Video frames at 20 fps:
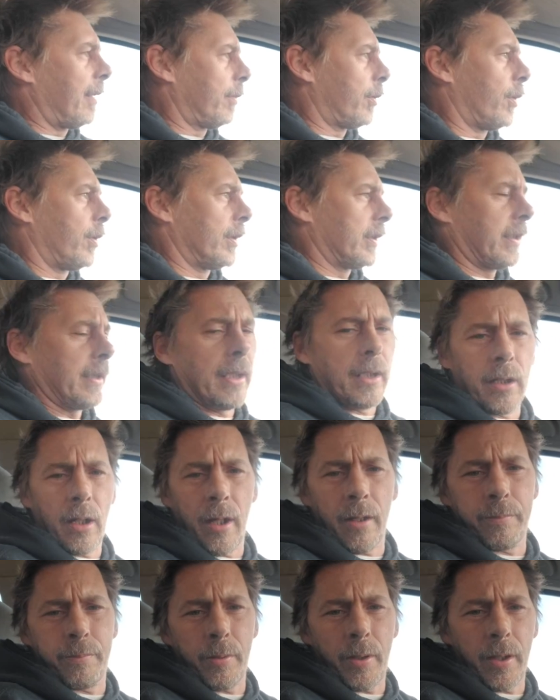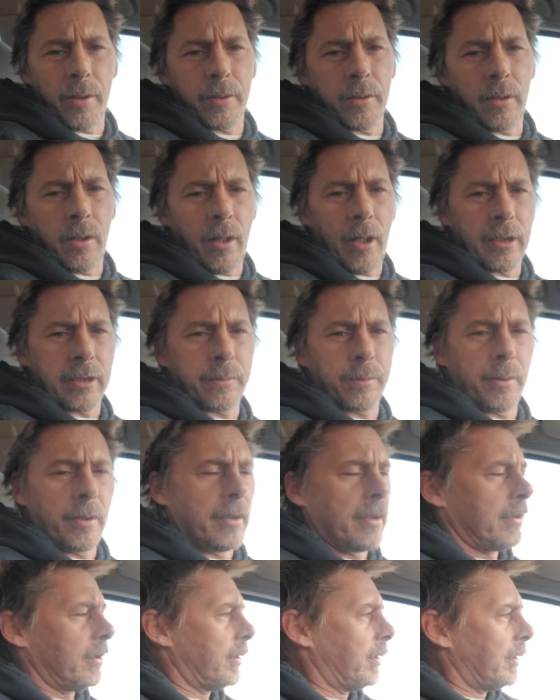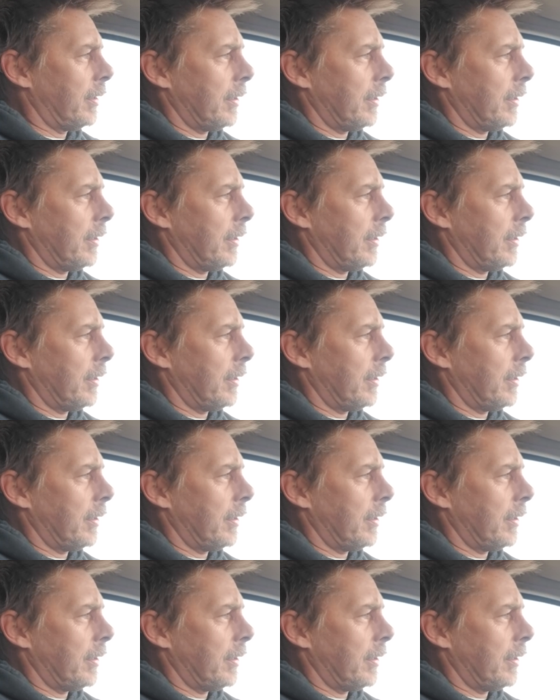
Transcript: I'm going to see the Godfather in the hospital.